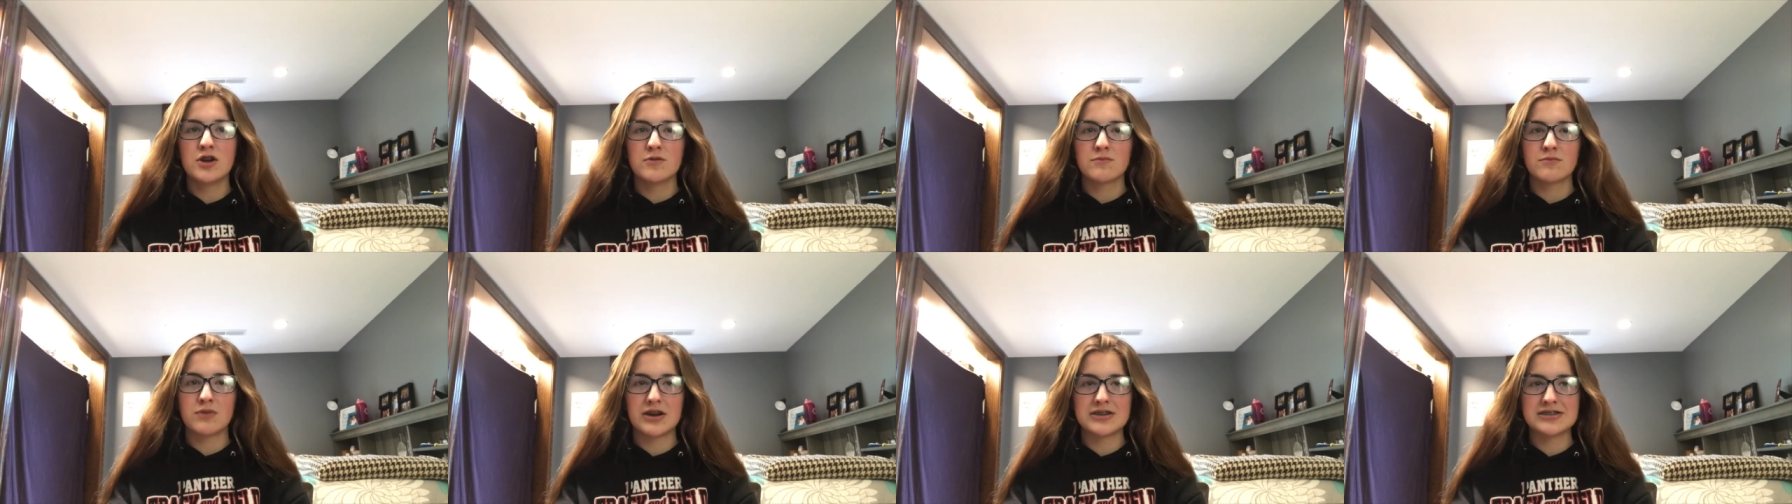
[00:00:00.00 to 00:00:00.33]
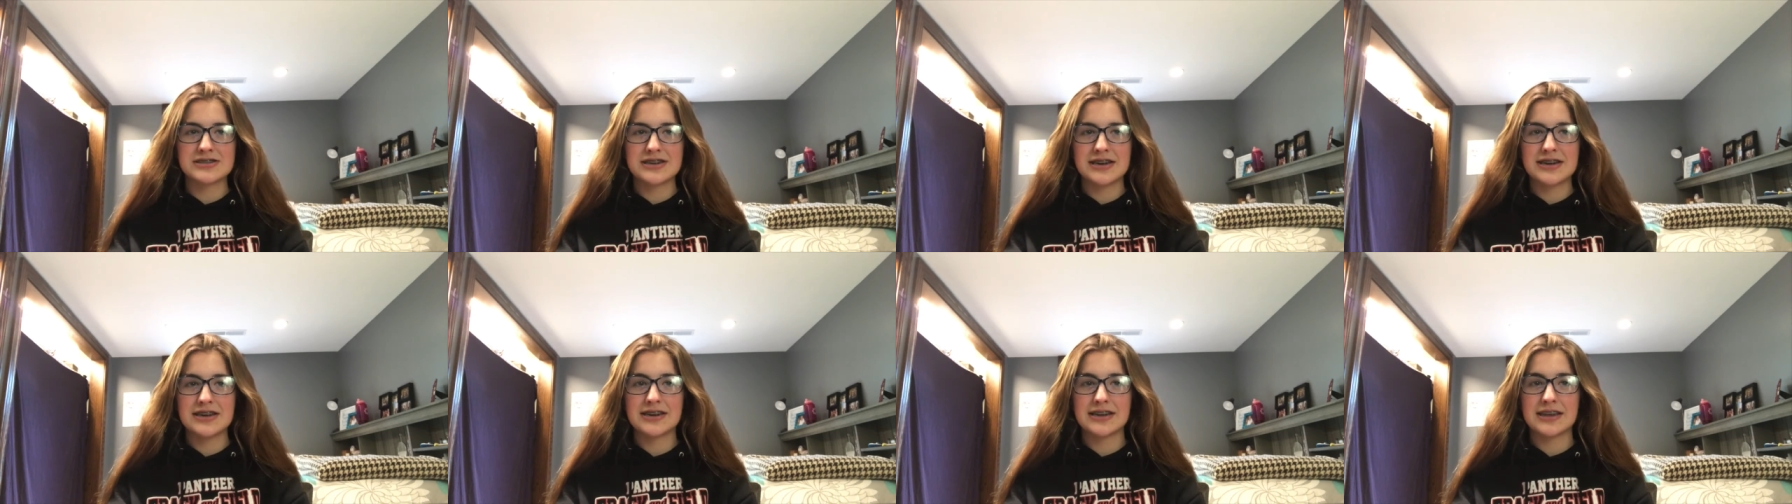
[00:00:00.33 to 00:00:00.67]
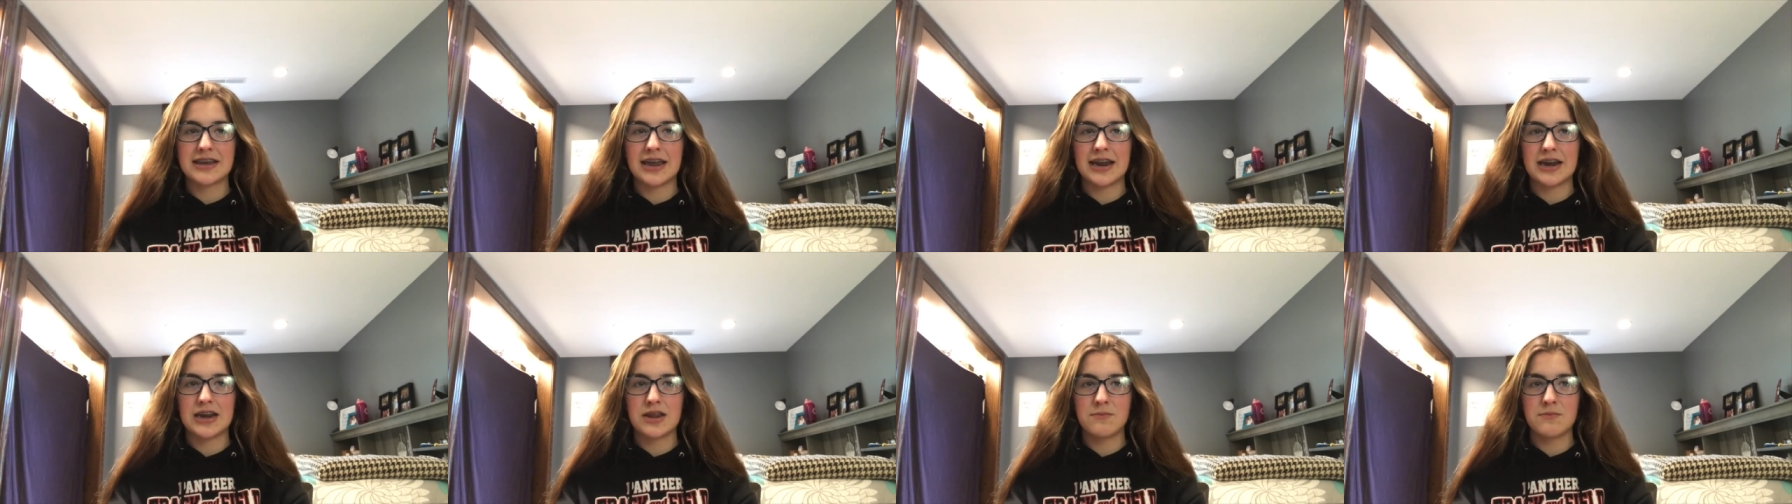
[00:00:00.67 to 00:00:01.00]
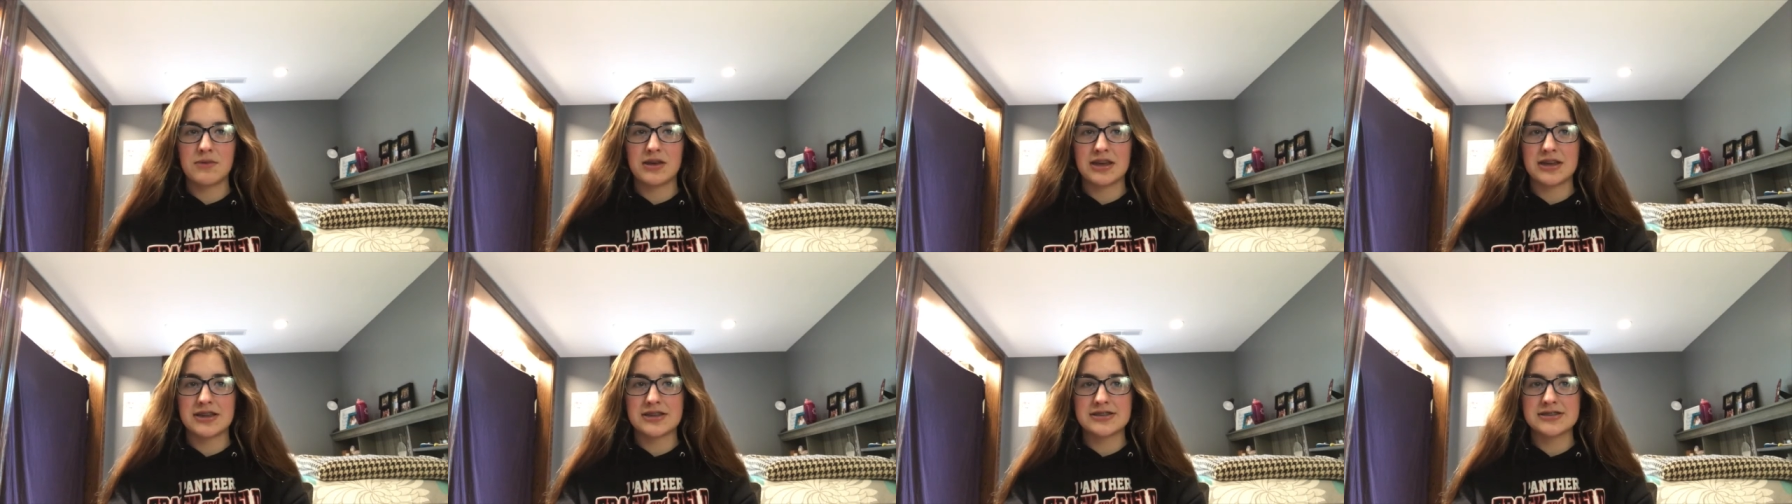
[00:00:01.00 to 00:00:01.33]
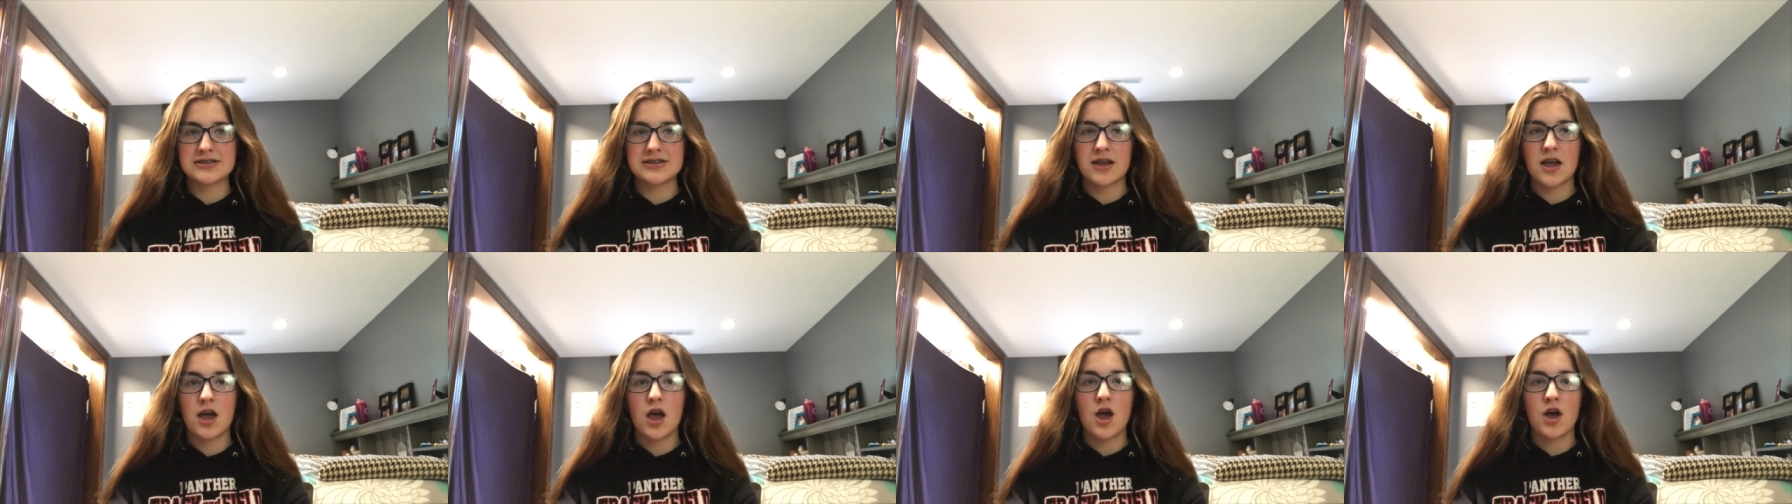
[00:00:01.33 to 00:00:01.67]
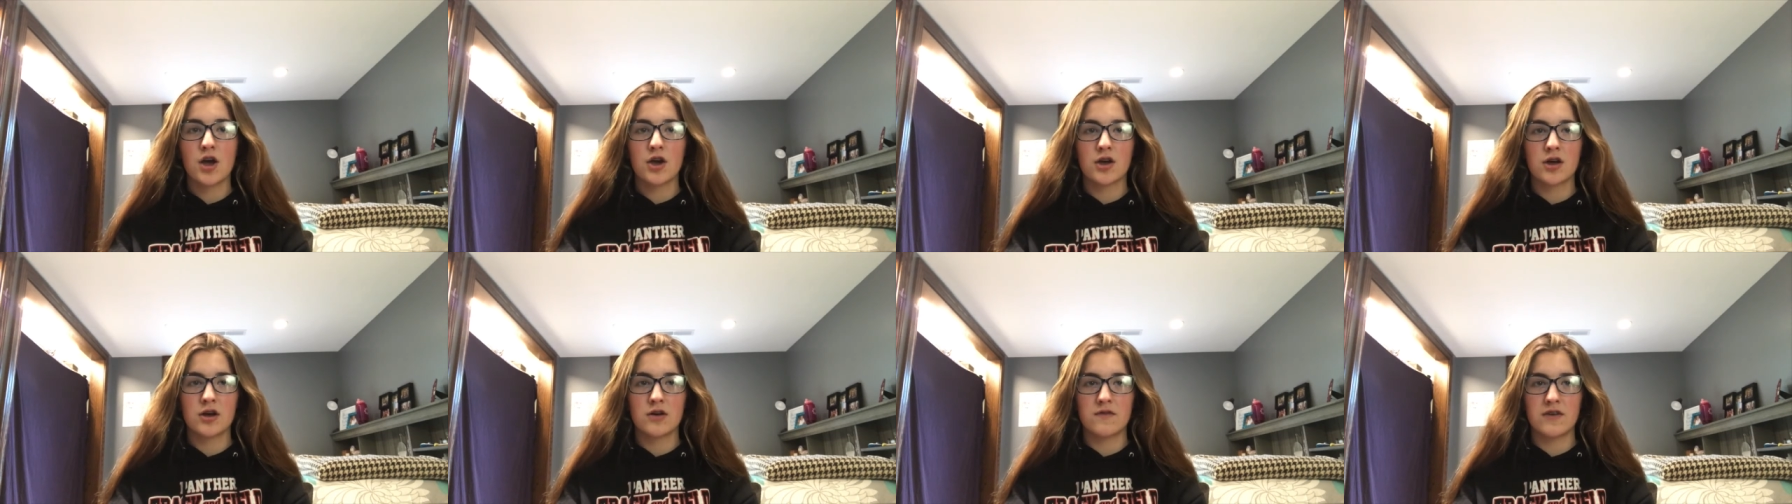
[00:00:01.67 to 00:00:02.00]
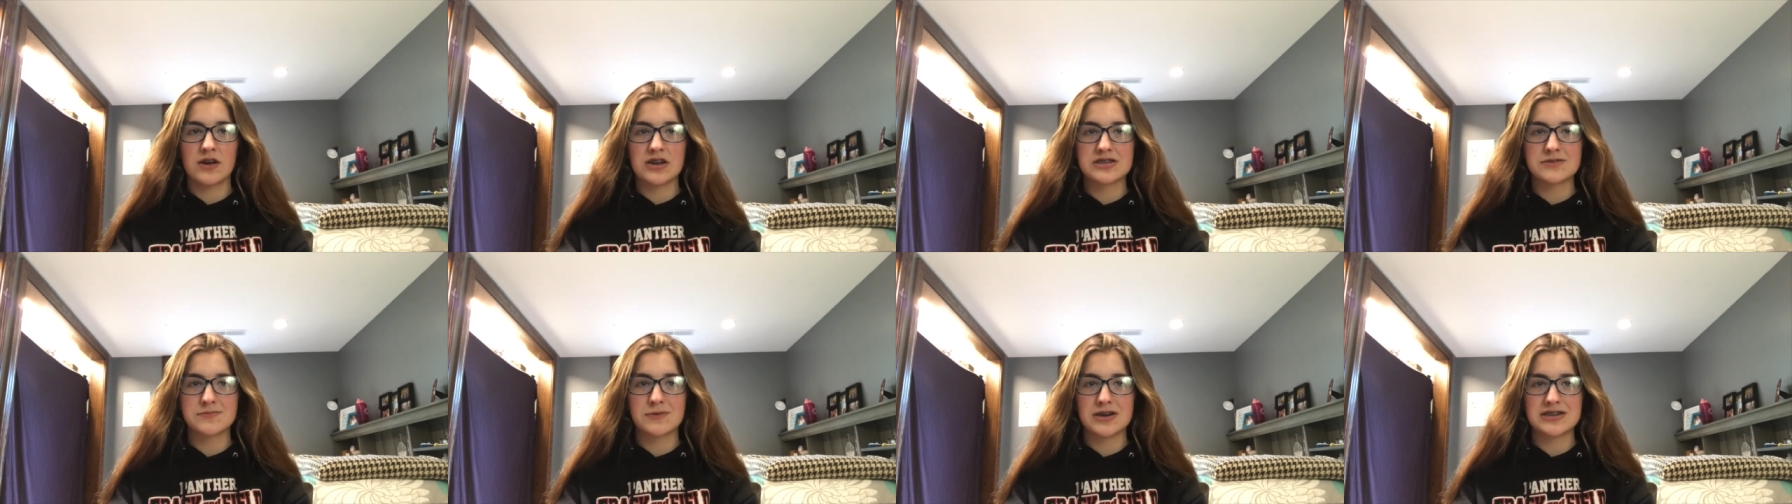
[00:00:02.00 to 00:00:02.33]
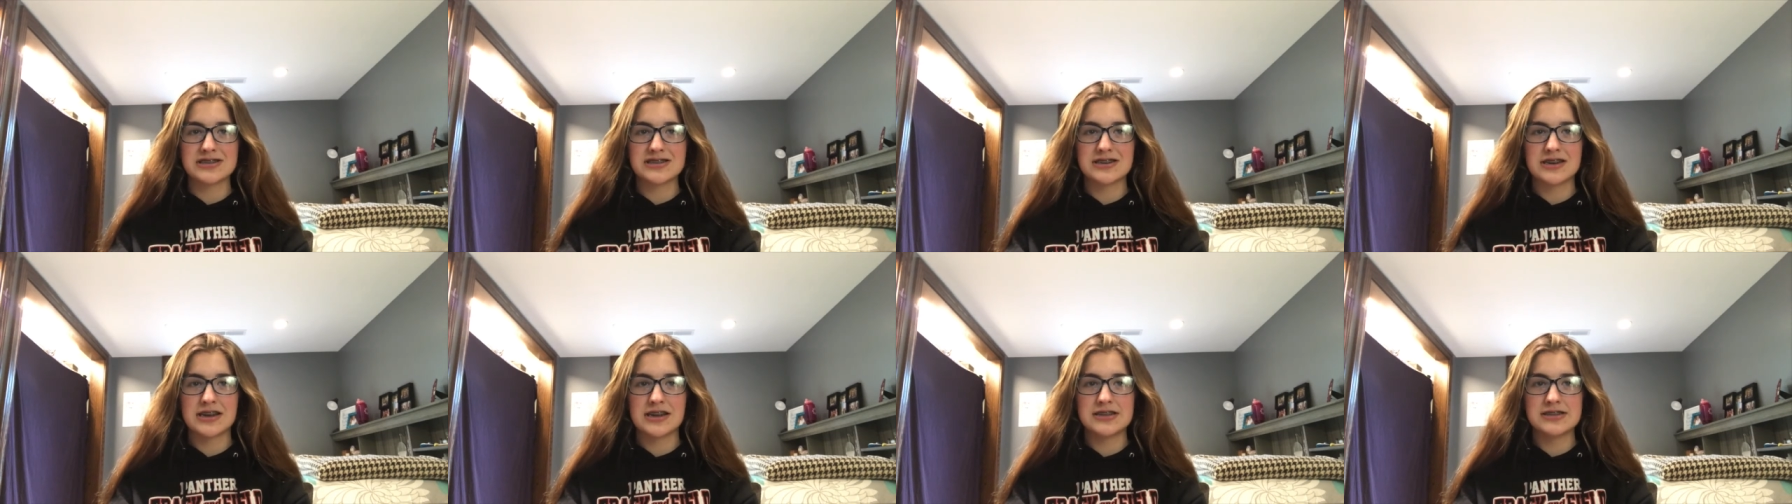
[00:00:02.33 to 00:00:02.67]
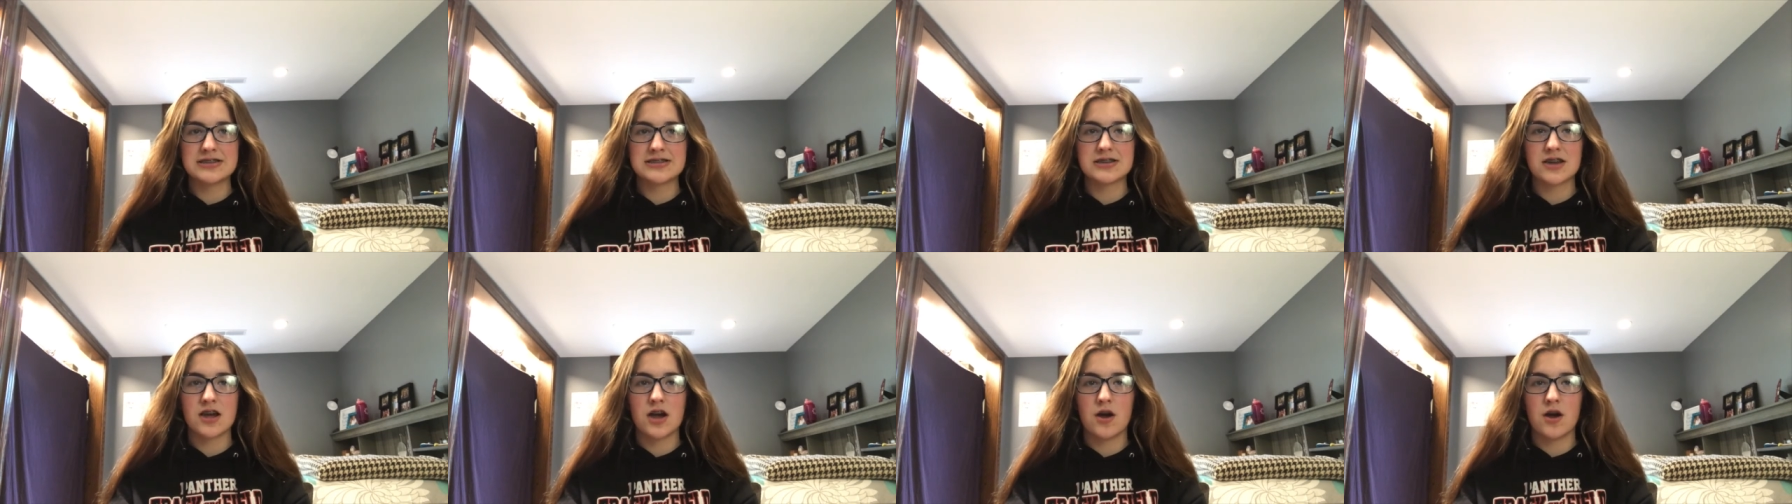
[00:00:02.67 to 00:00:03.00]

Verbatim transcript: President Katie Beans, co-vice presidents